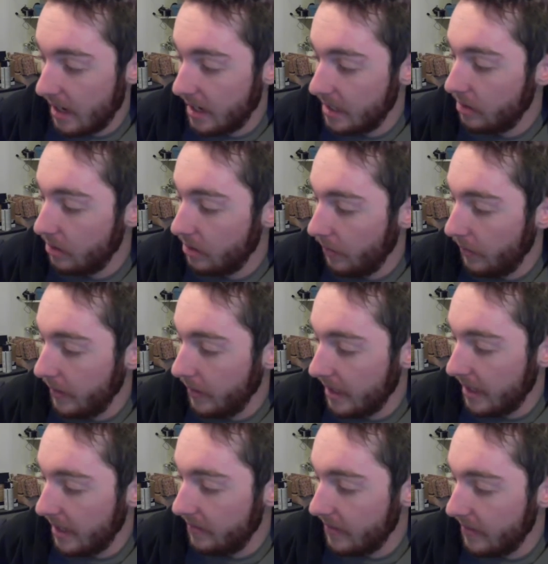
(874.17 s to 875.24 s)
I don't think
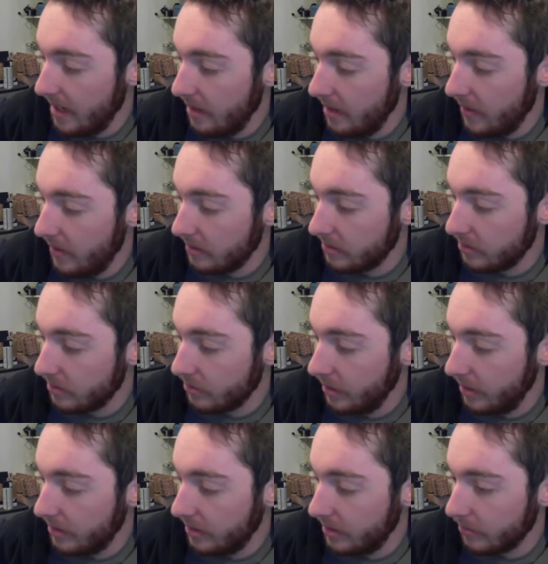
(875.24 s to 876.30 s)
I have anything else to
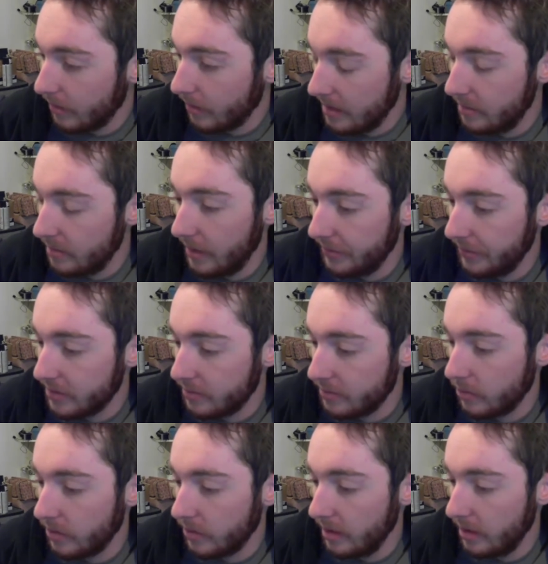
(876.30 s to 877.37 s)
rant about this
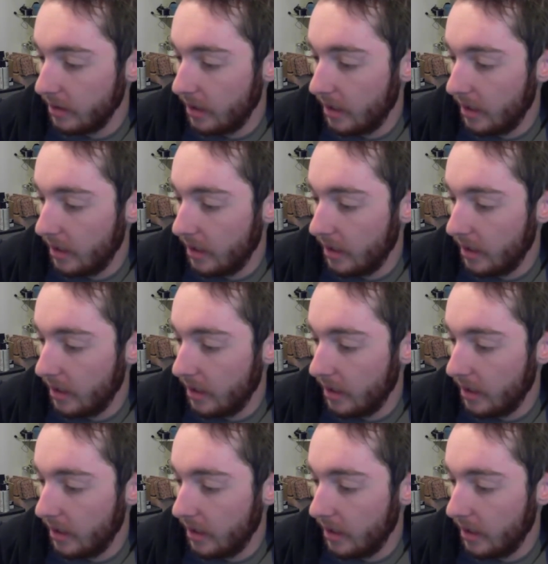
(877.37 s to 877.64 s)
morning.